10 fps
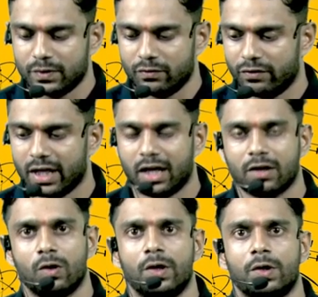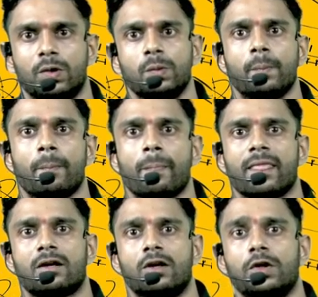we are going to
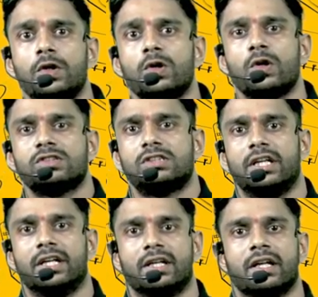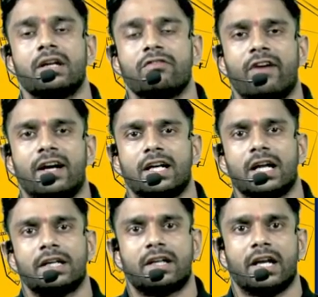continuous training then
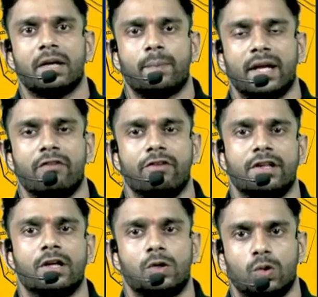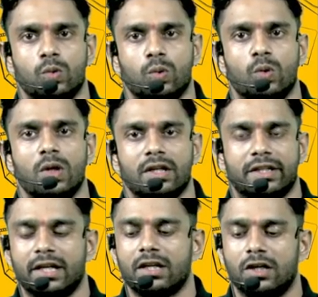fartlek training play with the two rule
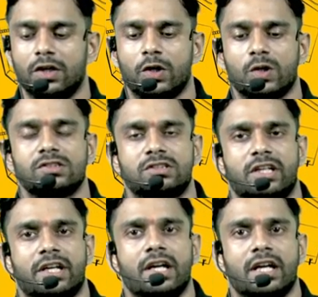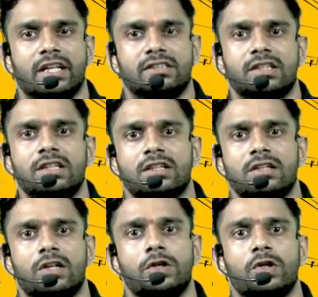then continuous training is a
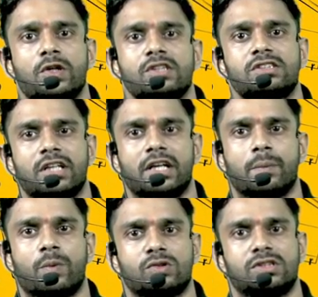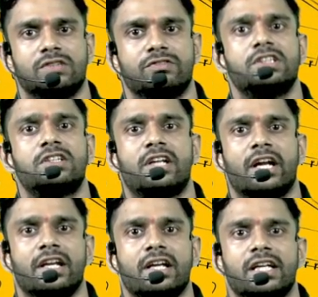continuous training process with
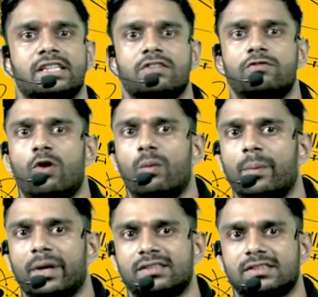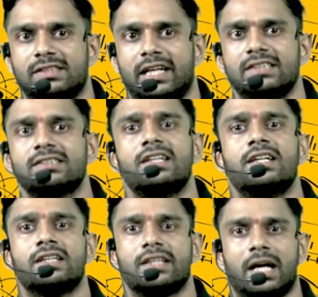training is a form of exercise
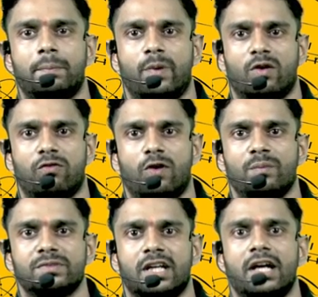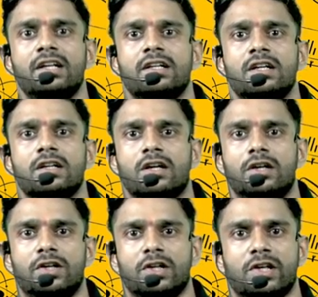that performs at
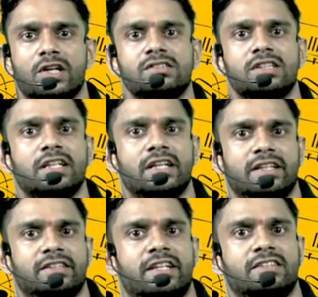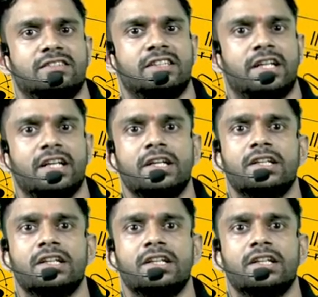continuous intensity